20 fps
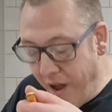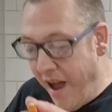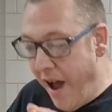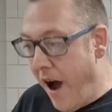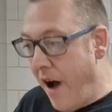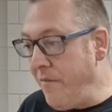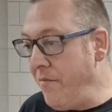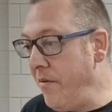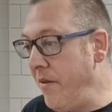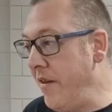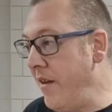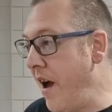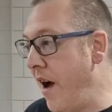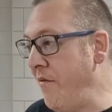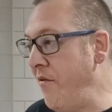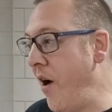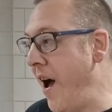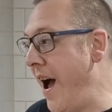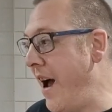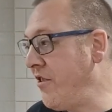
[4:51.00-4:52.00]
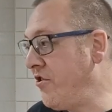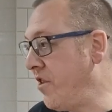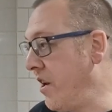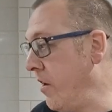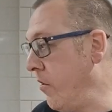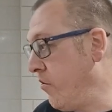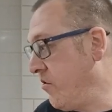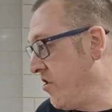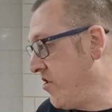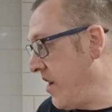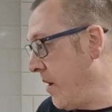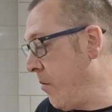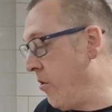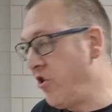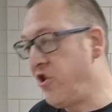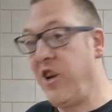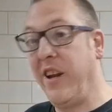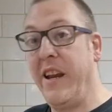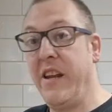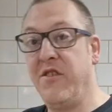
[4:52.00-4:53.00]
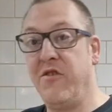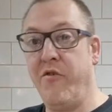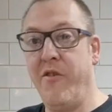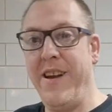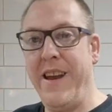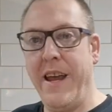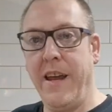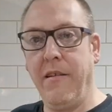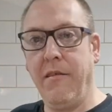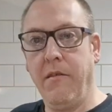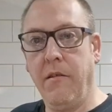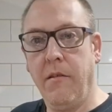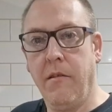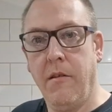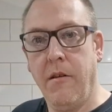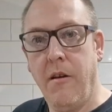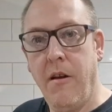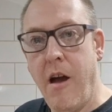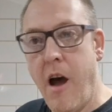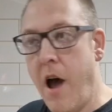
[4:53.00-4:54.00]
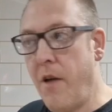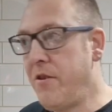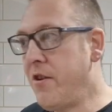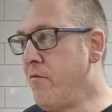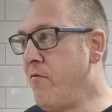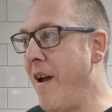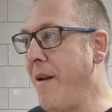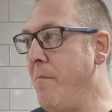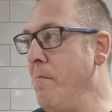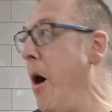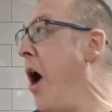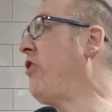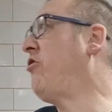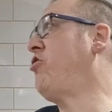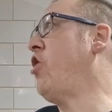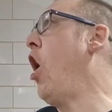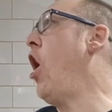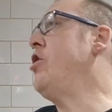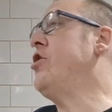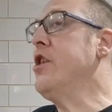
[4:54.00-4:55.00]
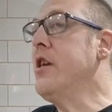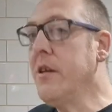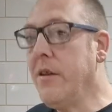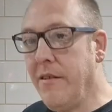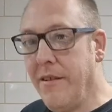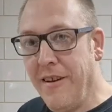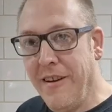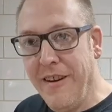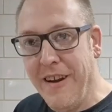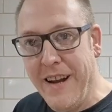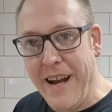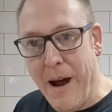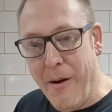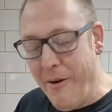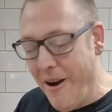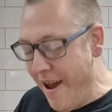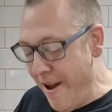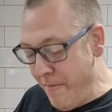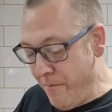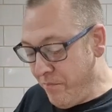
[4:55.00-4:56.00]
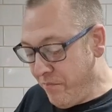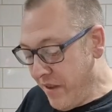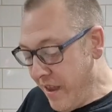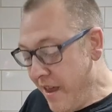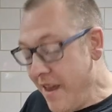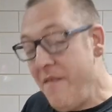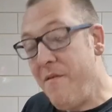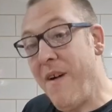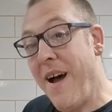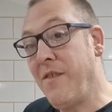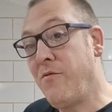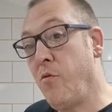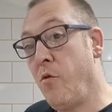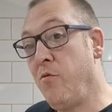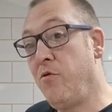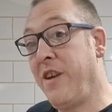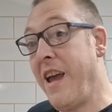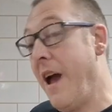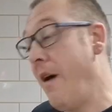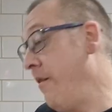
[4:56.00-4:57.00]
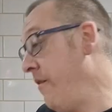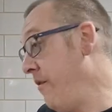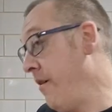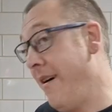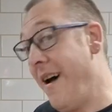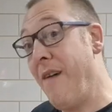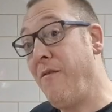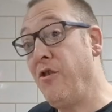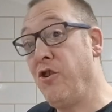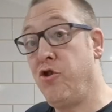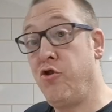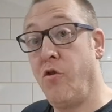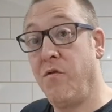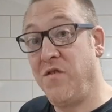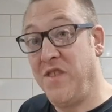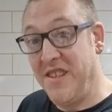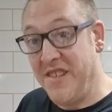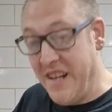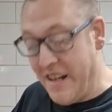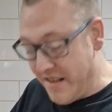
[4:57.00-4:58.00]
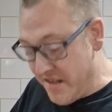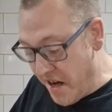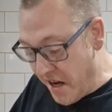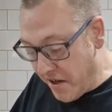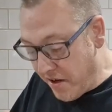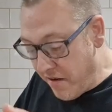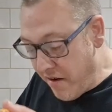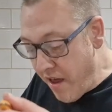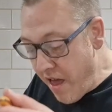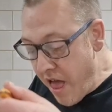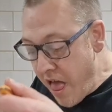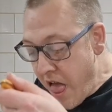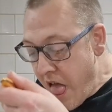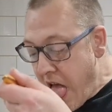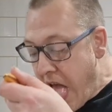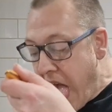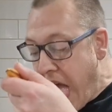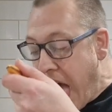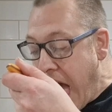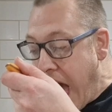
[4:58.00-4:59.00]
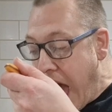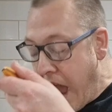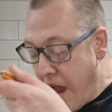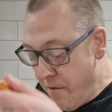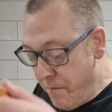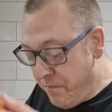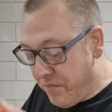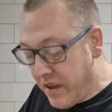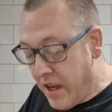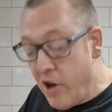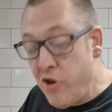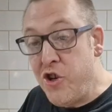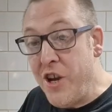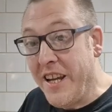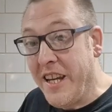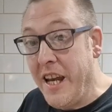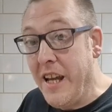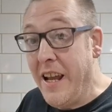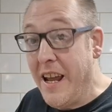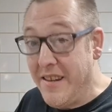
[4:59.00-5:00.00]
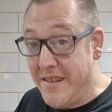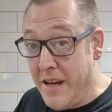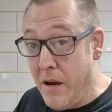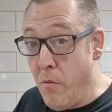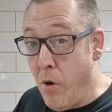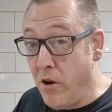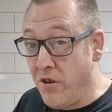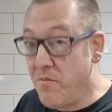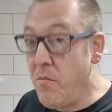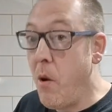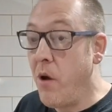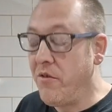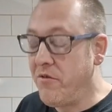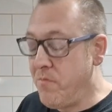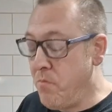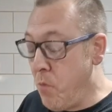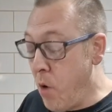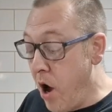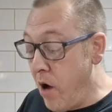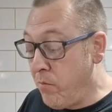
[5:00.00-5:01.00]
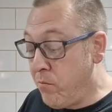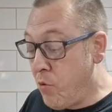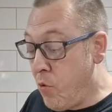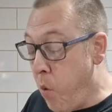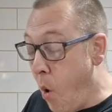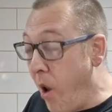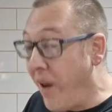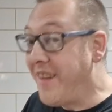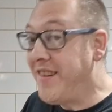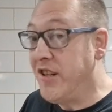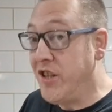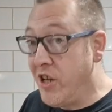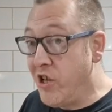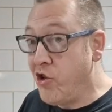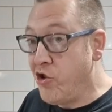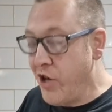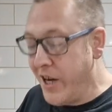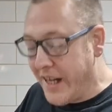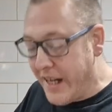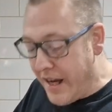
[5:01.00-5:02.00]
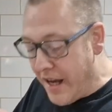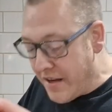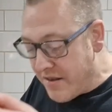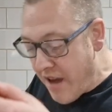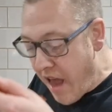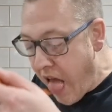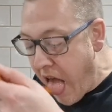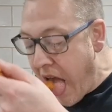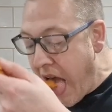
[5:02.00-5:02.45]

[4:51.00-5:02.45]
I've not actually looked to see what chilies are in it. I just read mustard! And that was it. In fact, we'll have a shufties in a second. chicken. Let's see what quality this chicken is.